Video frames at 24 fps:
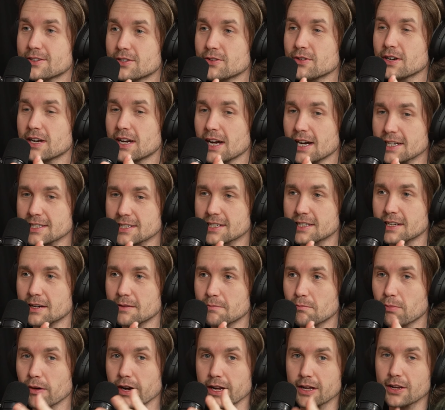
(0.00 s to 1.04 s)
to Augusta,
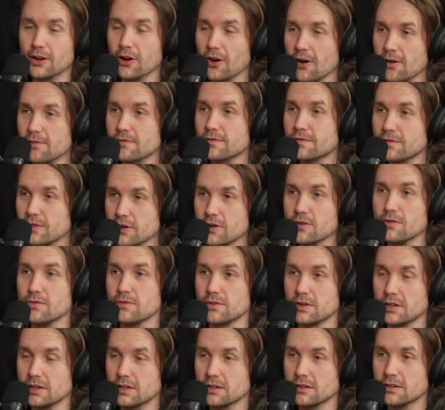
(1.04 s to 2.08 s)
bring your own
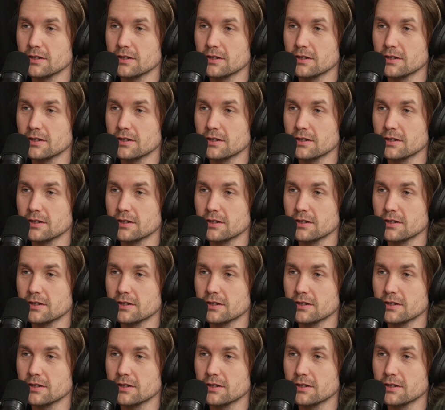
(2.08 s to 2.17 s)
food.